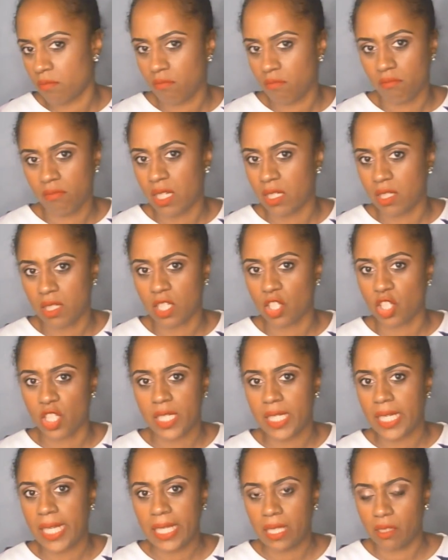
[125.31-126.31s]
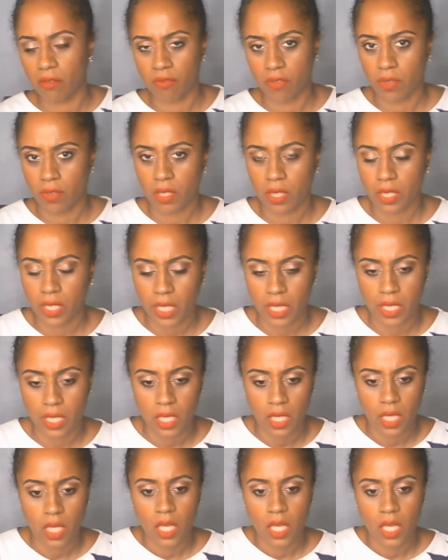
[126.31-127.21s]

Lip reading: meant to just leave, okay?